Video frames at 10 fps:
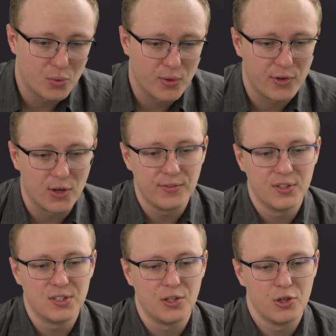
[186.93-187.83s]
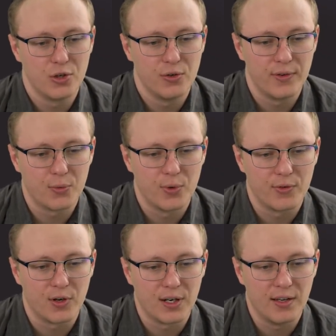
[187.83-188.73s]
we've got this issue that we've
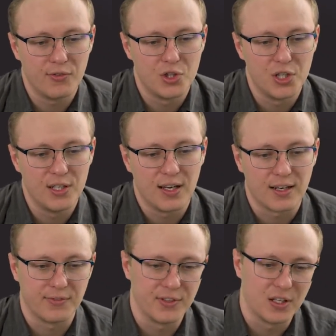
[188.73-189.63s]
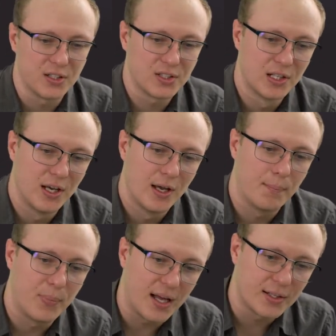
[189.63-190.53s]
got Fg like this,
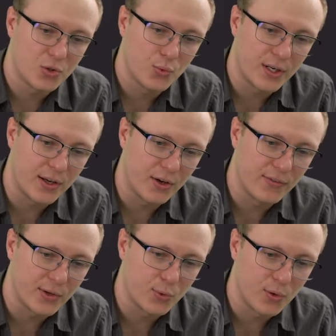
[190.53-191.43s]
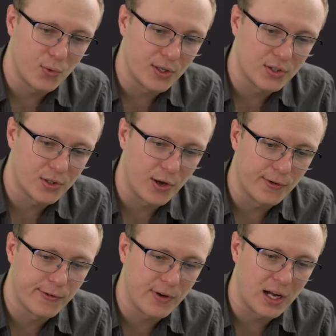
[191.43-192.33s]
but we know that we want to go
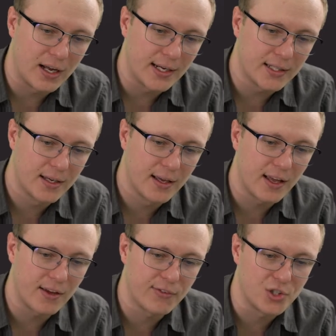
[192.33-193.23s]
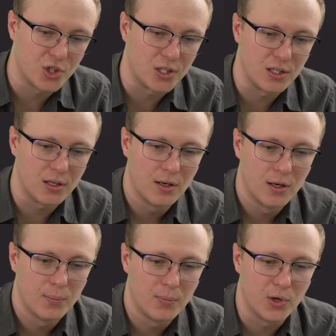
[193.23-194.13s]
find Fg
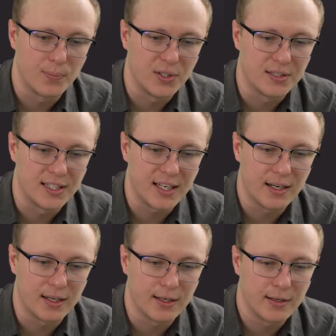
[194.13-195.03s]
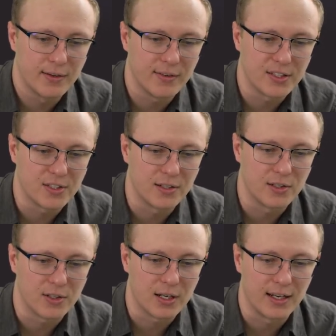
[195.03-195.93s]
perpendicular. That's going to
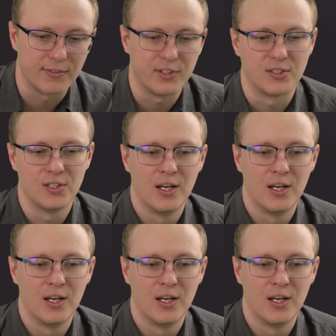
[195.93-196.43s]
look like this.